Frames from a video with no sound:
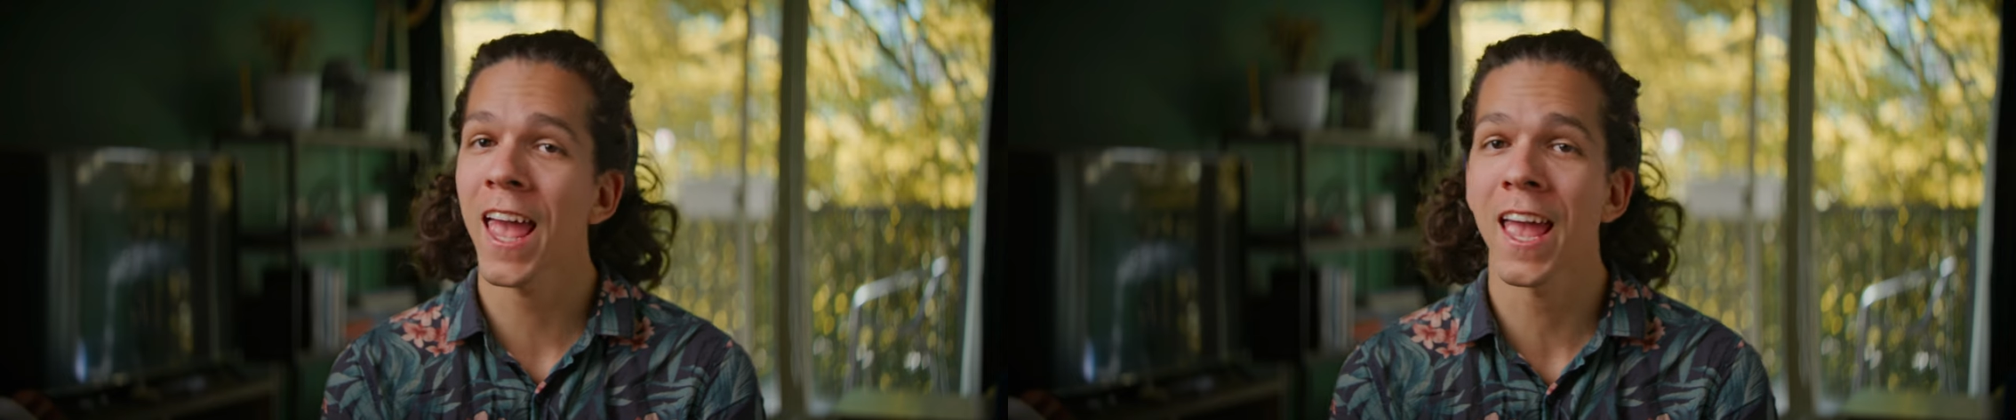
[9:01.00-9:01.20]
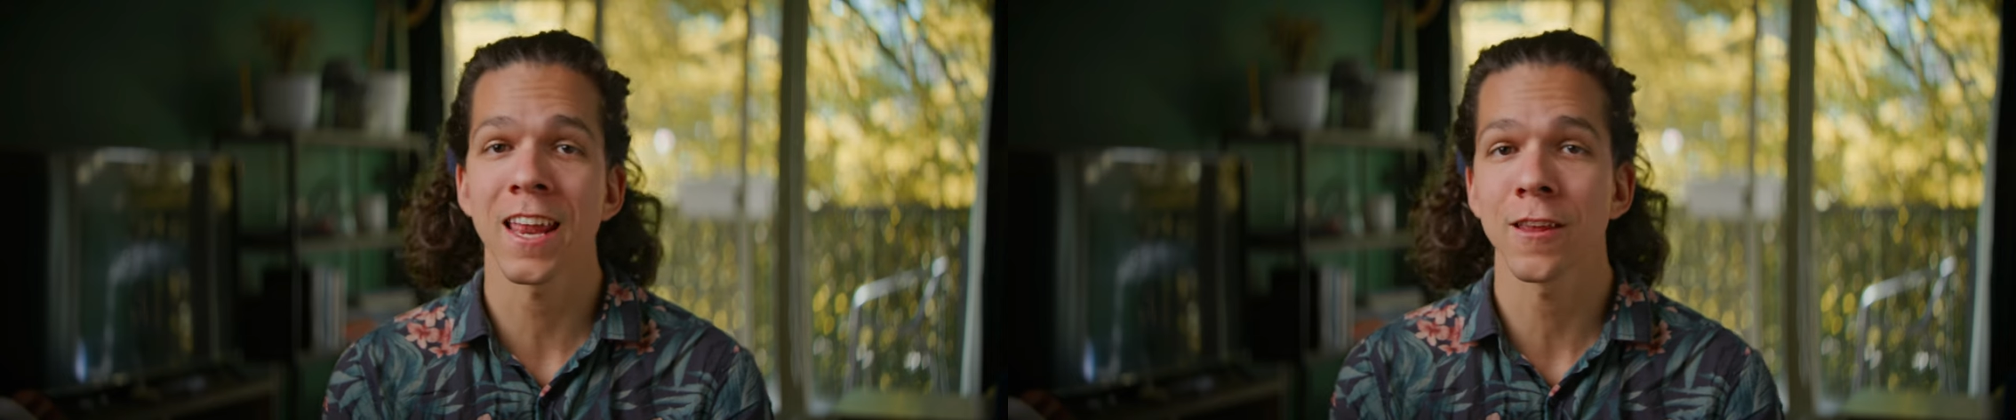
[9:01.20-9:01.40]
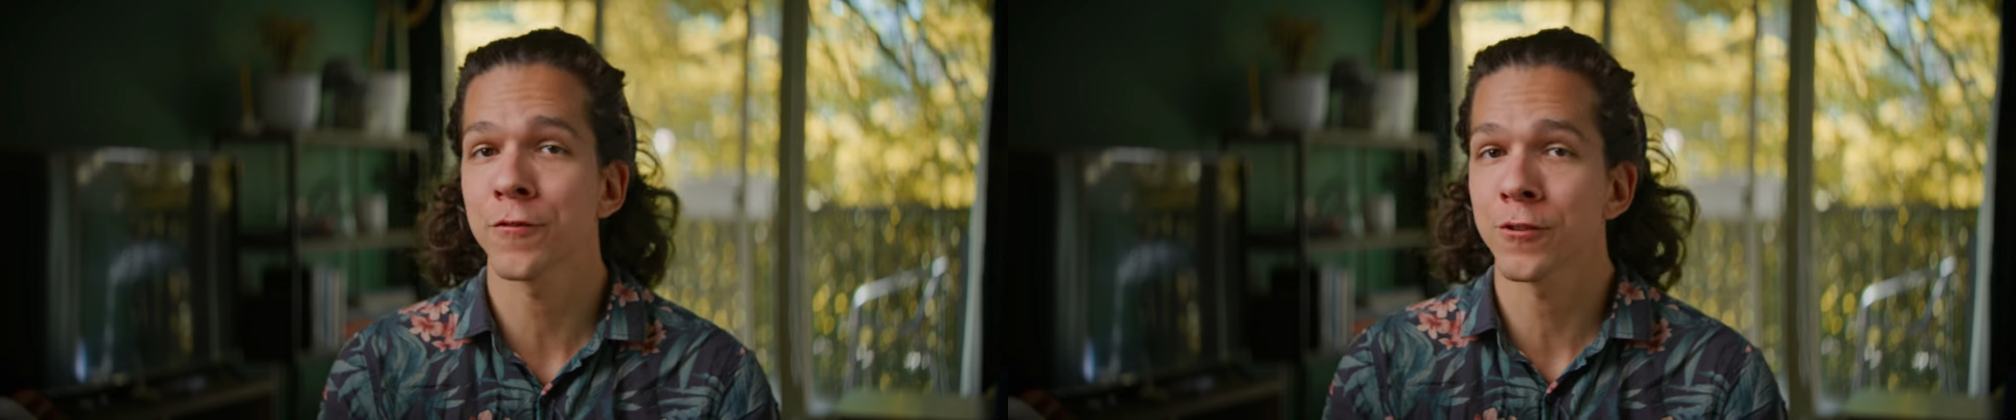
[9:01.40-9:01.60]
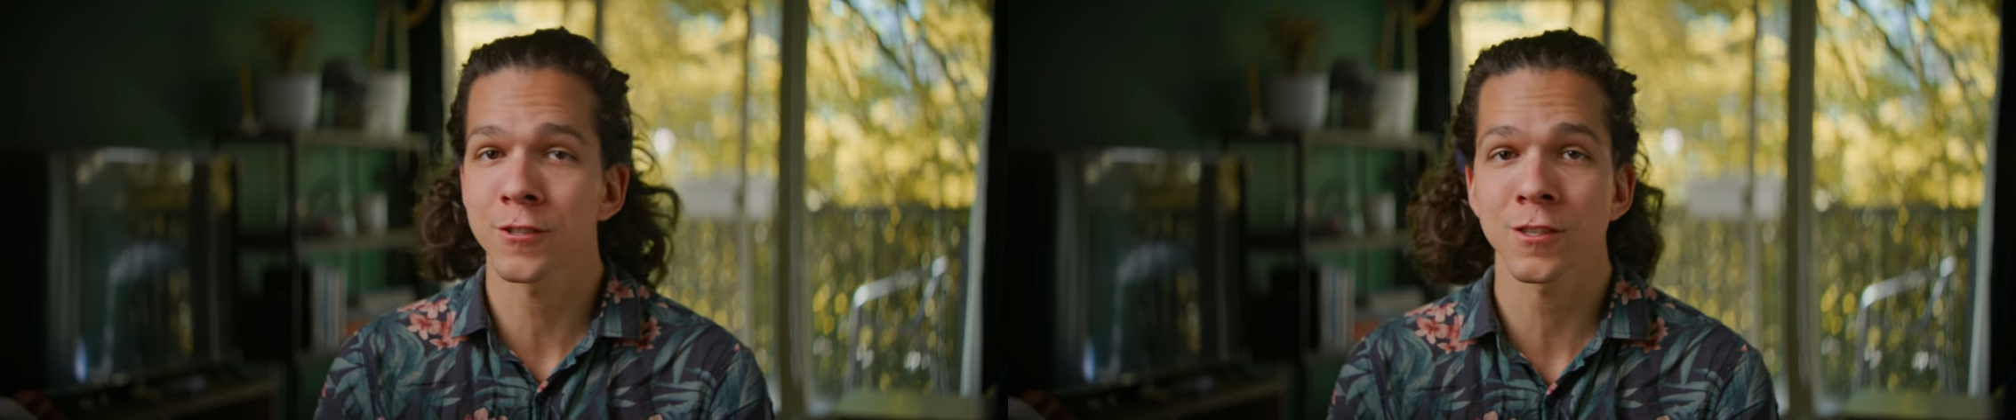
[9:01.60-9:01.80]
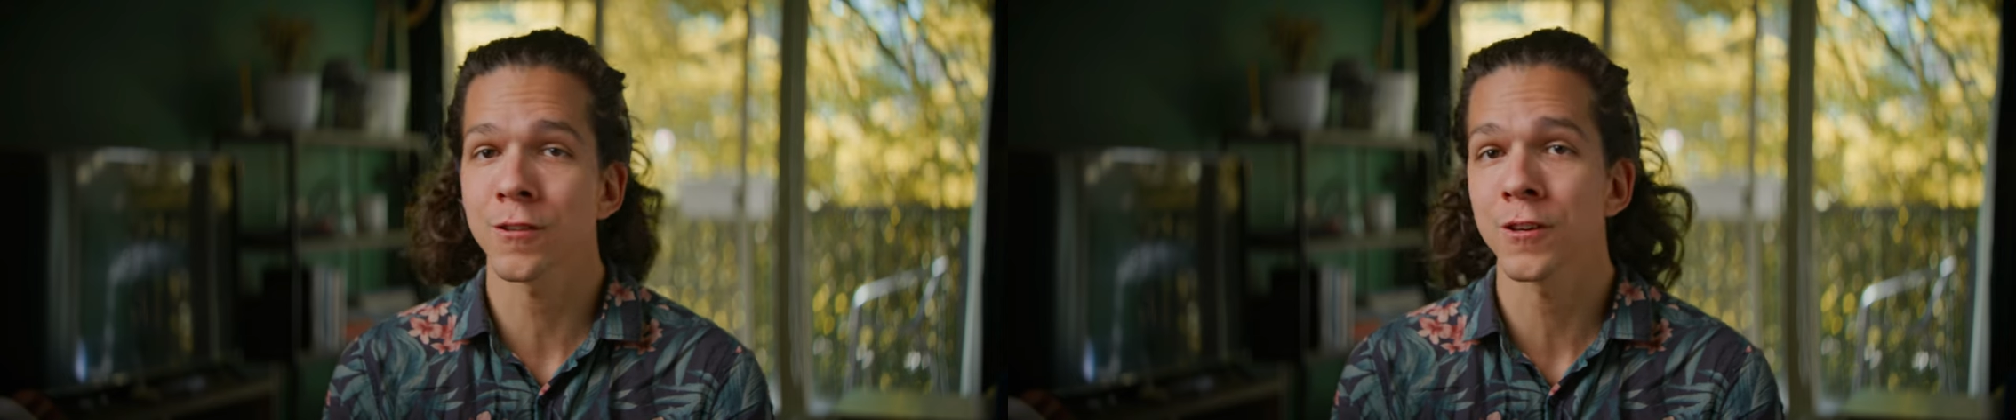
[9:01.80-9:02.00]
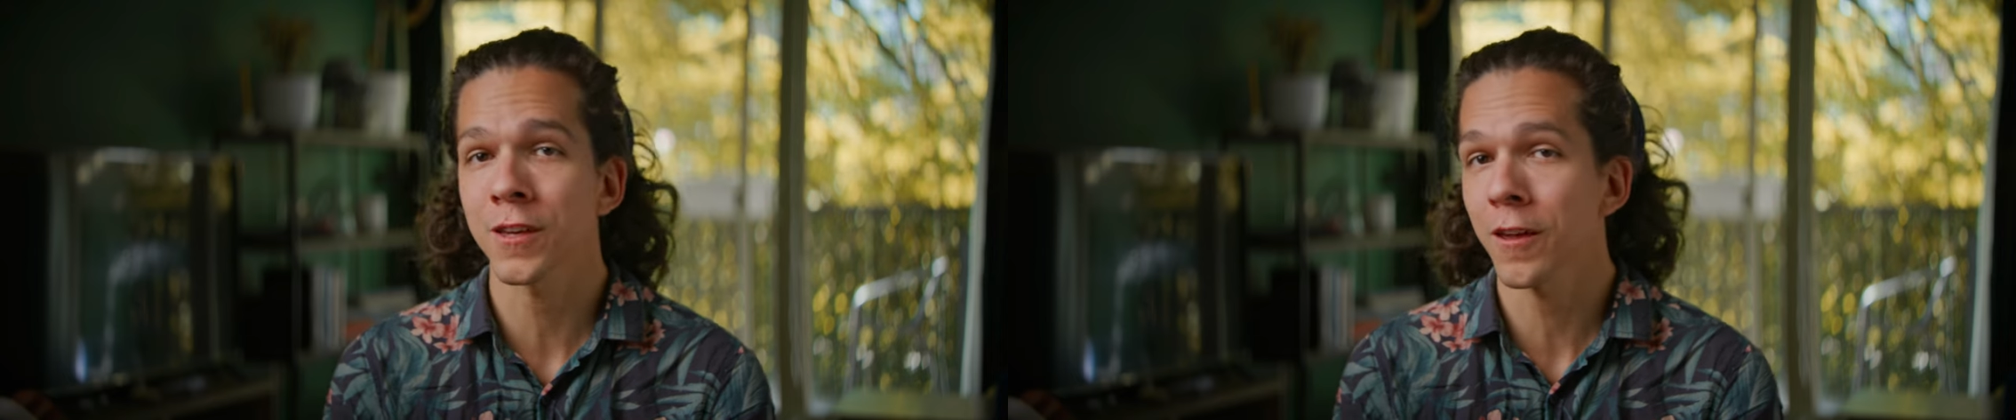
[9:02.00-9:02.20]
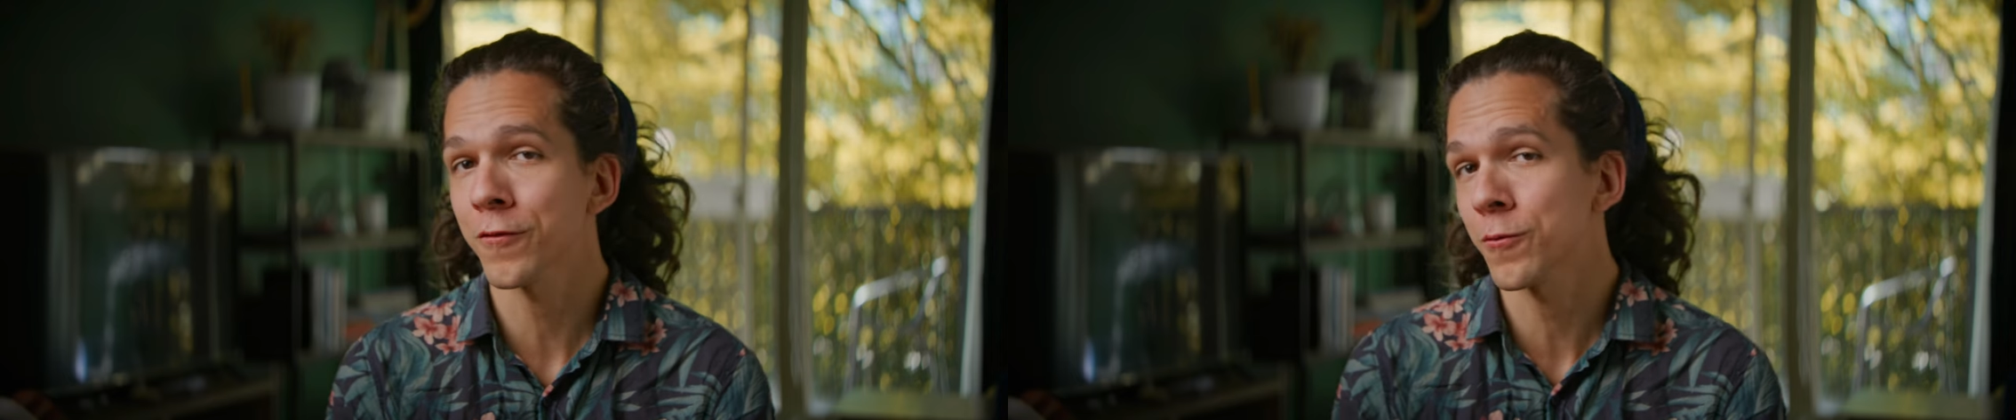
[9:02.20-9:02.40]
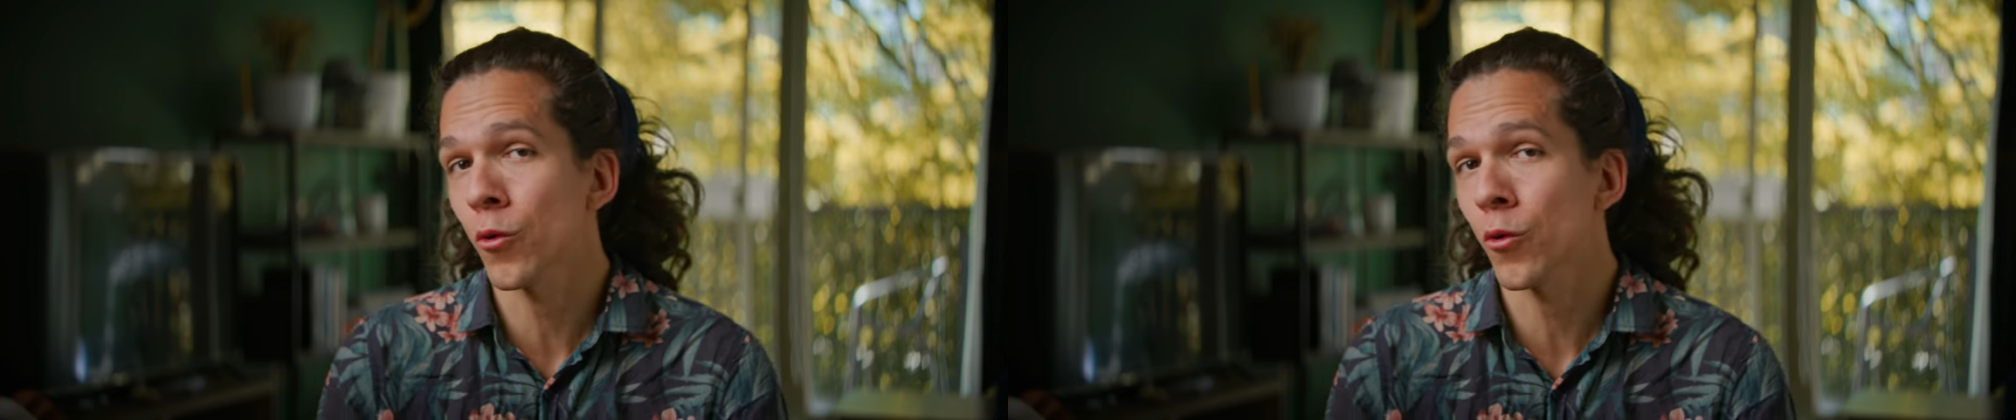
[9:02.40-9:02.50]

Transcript: and if you're still looking for